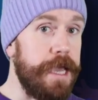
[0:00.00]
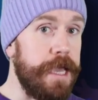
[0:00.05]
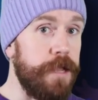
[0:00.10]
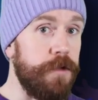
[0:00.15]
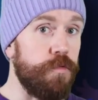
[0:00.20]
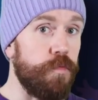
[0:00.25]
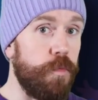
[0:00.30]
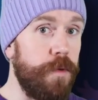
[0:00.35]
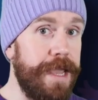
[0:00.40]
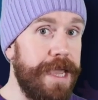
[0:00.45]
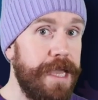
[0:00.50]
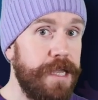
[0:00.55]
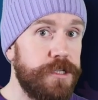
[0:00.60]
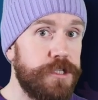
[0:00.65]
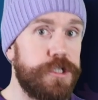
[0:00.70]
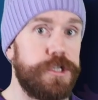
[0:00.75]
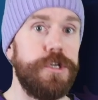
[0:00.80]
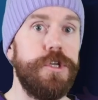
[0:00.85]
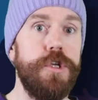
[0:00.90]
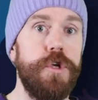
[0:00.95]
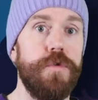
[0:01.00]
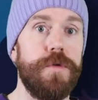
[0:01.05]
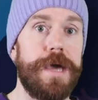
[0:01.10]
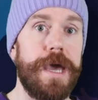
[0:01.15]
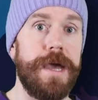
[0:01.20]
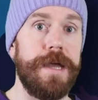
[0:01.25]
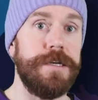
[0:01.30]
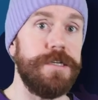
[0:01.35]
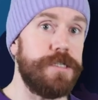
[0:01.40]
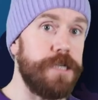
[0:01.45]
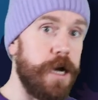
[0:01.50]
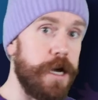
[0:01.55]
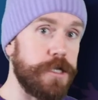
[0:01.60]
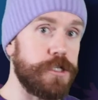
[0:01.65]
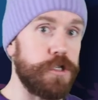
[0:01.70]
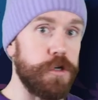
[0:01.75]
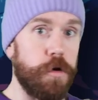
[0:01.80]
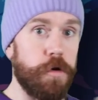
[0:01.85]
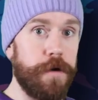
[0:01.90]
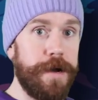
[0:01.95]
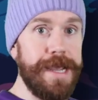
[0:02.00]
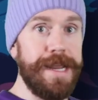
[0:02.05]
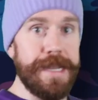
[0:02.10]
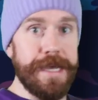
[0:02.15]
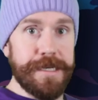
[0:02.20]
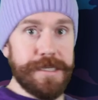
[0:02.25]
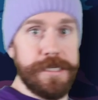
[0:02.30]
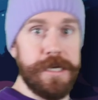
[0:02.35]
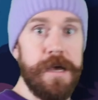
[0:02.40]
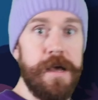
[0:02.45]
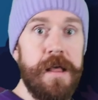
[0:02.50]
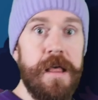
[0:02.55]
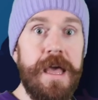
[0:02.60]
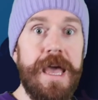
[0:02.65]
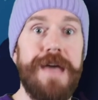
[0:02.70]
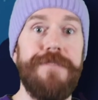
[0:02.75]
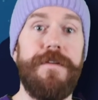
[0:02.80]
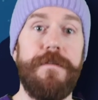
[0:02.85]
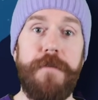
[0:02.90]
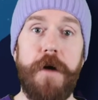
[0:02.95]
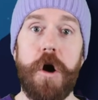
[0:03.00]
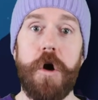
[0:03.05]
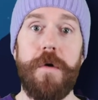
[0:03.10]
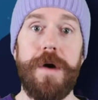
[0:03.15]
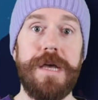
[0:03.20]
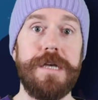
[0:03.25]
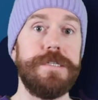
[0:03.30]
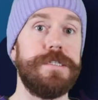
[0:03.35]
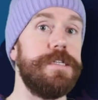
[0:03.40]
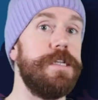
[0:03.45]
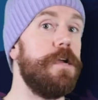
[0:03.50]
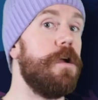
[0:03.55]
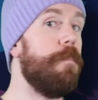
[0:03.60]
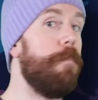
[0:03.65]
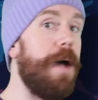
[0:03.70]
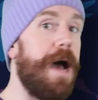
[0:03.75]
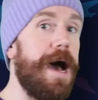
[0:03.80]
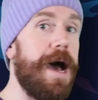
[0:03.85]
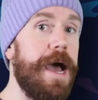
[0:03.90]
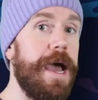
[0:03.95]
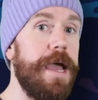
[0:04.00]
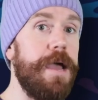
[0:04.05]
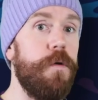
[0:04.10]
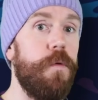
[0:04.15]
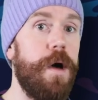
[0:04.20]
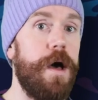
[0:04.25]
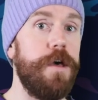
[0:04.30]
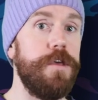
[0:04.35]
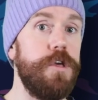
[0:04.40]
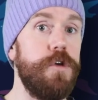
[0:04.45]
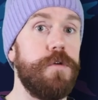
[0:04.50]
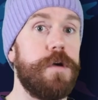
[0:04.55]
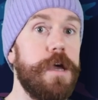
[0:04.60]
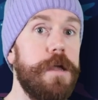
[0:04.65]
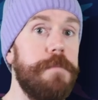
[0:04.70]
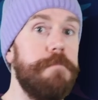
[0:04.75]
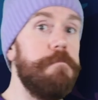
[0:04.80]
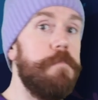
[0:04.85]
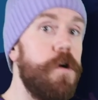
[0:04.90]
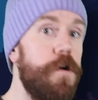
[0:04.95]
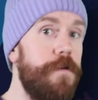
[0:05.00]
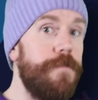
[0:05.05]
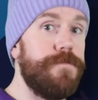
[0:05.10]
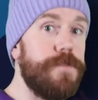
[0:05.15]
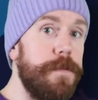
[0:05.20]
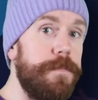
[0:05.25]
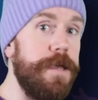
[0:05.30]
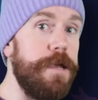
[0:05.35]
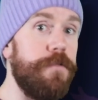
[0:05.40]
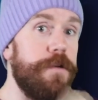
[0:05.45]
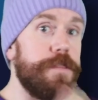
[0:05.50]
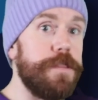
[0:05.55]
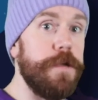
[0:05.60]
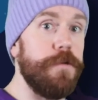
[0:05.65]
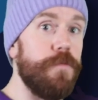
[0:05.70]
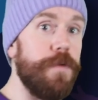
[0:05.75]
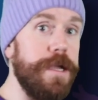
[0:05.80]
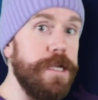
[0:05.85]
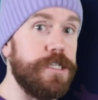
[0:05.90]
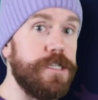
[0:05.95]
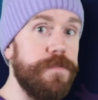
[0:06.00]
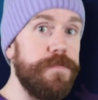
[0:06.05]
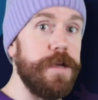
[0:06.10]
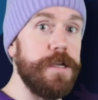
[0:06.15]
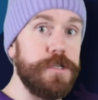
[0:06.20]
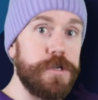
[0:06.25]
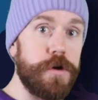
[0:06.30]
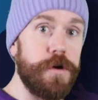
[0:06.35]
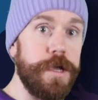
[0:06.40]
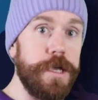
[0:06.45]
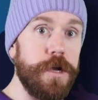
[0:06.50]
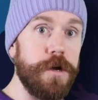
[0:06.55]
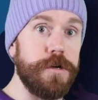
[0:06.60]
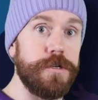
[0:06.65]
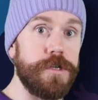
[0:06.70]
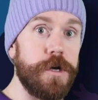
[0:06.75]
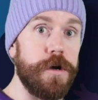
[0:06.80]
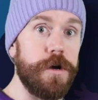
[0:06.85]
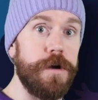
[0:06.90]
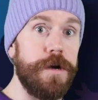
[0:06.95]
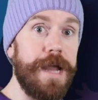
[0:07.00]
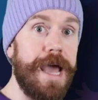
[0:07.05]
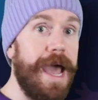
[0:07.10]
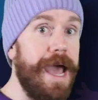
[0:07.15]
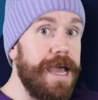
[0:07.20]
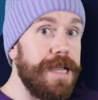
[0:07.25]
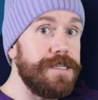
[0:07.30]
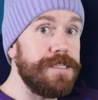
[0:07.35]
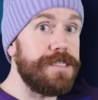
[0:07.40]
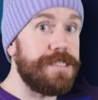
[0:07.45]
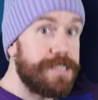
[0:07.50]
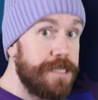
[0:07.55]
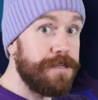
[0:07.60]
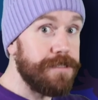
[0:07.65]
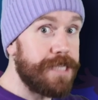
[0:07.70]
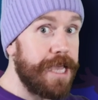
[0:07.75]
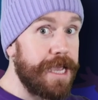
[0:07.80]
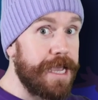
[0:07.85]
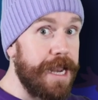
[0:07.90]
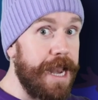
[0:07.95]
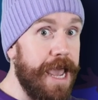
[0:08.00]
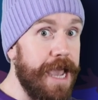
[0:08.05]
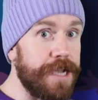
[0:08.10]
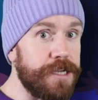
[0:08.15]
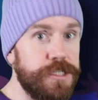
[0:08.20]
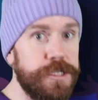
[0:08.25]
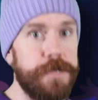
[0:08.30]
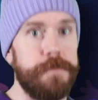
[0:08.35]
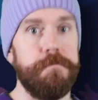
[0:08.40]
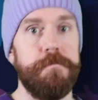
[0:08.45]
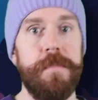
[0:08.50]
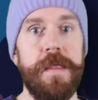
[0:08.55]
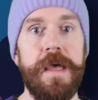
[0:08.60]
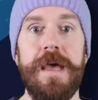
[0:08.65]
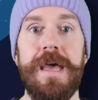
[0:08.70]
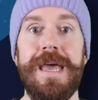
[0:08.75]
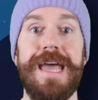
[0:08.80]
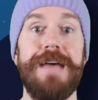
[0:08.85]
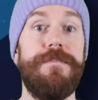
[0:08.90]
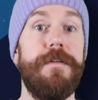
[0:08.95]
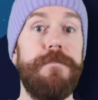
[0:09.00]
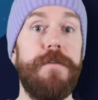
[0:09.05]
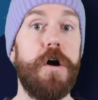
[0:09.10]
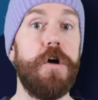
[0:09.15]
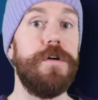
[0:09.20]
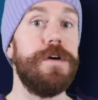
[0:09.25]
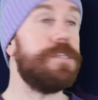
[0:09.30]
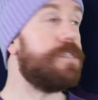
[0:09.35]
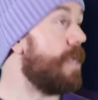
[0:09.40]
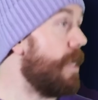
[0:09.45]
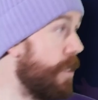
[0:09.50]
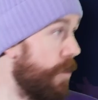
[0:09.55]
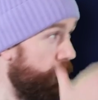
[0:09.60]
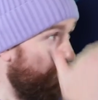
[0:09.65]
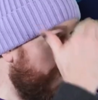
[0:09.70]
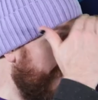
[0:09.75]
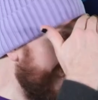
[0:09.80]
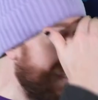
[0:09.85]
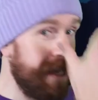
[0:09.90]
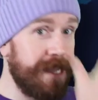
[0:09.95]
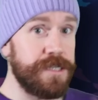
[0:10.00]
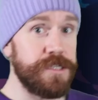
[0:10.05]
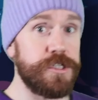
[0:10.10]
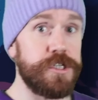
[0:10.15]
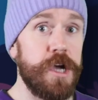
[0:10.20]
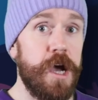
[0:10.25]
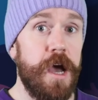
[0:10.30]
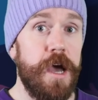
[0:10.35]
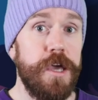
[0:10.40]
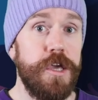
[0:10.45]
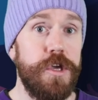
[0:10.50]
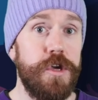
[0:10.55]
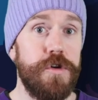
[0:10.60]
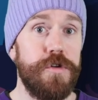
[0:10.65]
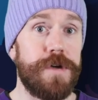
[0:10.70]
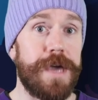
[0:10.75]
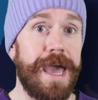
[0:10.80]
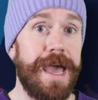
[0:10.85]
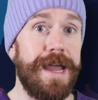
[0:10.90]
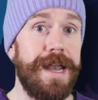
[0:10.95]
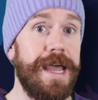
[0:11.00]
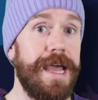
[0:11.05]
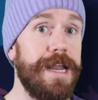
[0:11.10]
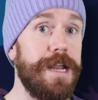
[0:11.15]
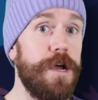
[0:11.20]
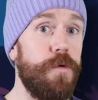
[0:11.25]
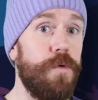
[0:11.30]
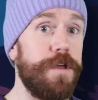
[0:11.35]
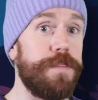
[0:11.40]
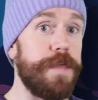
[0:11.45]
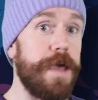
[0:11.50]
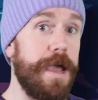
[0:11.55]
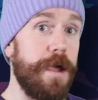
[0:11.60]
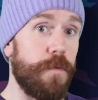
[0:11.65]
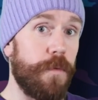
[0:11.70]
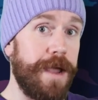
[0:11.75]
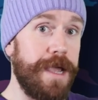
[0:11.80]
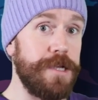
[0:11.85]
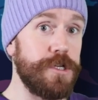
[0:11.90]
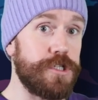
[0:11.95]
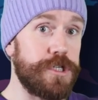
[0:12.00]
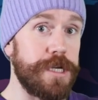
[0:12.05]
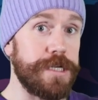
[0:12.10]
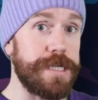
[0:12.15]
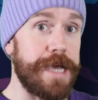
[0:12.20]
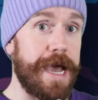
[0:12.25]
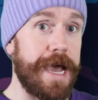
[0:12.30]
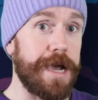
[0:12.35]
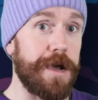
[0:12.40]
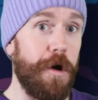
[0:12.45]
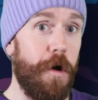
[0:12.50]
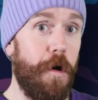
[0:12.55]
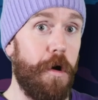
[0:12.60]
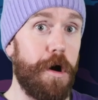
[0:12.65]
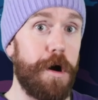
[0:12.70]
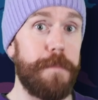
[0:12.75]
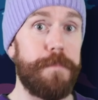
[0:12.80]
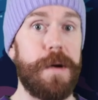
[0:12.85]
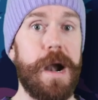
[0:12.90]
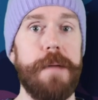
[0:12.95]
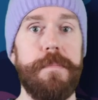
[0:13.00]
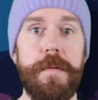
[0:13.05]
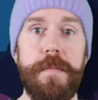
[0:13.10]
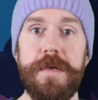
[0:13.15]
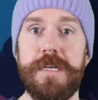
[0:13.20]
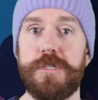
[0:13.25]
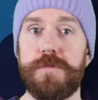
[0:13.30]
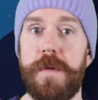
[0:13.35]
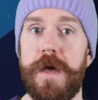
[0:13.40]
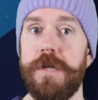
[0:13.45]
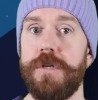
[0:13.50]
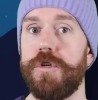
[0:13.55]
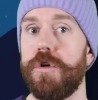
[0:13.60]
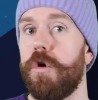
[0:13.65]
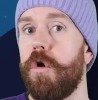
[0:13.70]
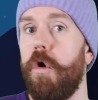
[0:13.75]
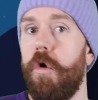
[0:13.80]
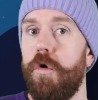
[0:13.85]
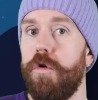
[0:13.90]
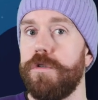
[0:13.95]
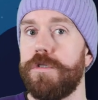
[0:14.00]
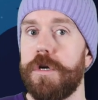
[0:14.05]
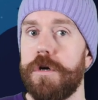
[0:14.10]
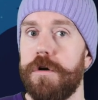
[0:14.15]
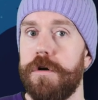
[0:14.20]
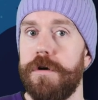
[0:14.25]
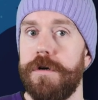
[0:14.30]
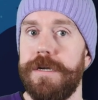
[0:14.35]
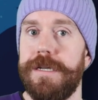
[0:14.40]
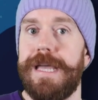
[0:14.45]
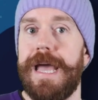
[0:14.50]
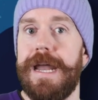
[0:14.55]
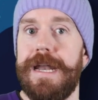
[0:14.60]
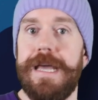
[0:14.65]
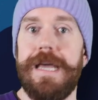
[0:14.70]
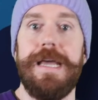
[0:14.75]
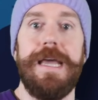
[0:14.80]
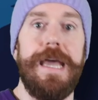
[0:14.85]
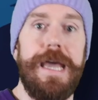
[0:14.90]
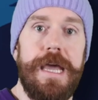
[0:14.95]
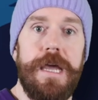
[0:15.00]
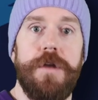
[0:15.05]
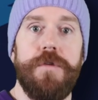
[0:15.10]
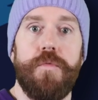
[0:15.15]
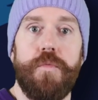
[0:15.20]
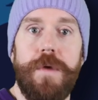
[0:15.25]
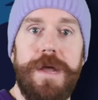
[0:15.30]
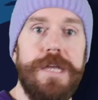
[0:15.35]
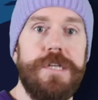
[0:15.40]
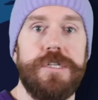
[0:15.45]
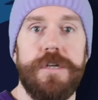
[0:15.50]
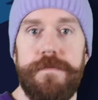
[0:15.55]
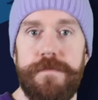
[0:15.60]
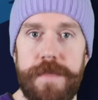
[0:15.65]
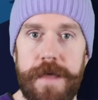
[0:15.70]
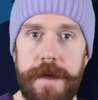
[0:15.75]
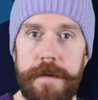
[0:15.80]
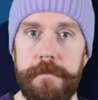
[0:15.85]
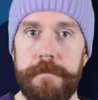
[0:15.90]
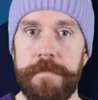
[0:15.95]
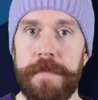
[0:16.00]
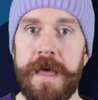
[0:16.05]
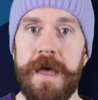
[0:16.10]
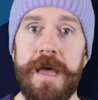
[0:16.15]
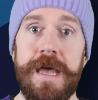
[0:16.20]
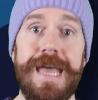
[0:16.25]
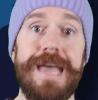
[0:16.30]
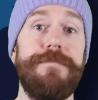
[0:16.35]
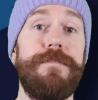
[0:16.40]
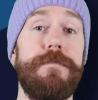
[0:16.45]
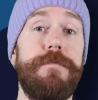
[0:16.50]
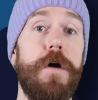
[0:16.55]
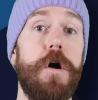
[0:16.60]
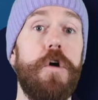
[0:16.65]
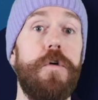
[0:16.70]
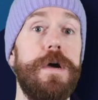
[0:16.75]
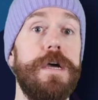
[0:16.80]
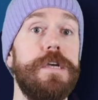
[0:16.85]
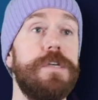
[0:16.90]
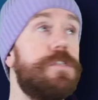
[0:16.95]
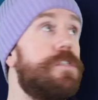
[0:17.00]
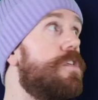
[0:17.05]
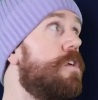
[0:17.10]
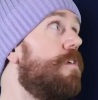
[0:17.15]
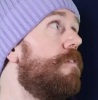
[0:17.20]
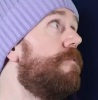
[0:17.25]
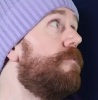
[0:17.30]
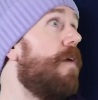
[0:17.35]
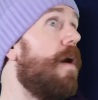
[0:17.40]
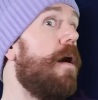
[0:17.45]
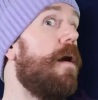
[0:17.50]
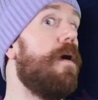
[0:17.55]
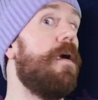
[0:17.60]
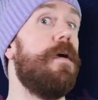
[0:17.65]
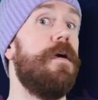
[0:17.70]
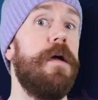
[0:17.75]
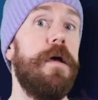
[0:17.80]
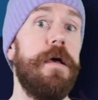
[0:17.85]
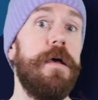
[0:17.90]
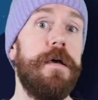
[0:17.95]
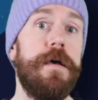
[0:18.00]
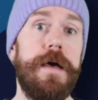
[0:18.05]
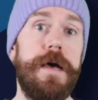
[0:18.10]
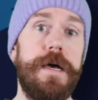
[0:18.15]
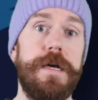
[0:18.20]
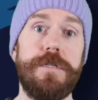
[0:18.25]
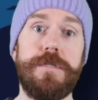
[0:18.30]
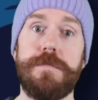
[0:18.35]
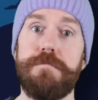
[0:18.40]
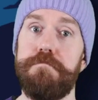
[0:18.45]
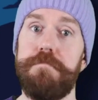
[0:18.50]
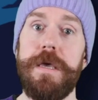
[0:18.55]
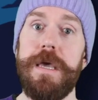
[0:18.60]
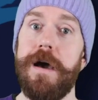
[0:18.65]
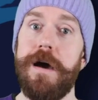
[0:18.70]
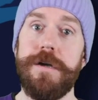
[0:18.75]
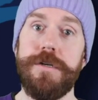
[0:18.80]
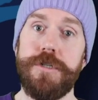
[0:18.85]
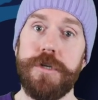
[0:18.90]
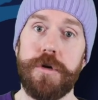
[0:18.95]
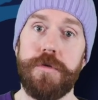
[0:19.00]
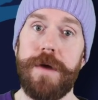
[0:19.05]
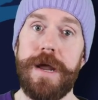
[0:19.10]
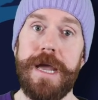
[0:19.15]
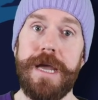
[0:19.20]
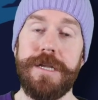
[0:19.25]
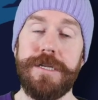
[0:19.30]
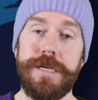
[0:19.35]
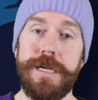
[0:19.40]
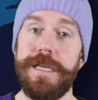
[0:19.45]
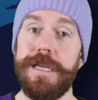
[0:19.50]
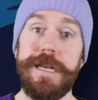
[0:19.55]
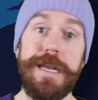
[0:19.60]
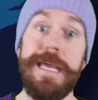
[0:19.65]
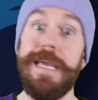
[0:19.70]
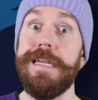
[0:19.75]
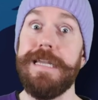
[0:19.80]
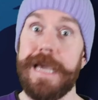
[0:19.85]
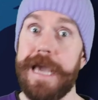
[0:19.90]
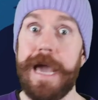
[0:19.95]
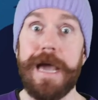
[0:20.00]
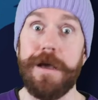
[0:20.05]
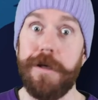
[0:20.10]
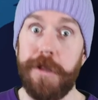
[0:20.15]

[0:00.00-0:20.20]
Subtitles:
in reach, you can touch or hit it. If a foe is nearby, well, you can move to be within reach of it during your turn and still take an action. If a foe is in range, you can hit it with a ranged attack or probably spend your whole turn getting in reach of them. If a foe is too far, it's beyond your range and you need to get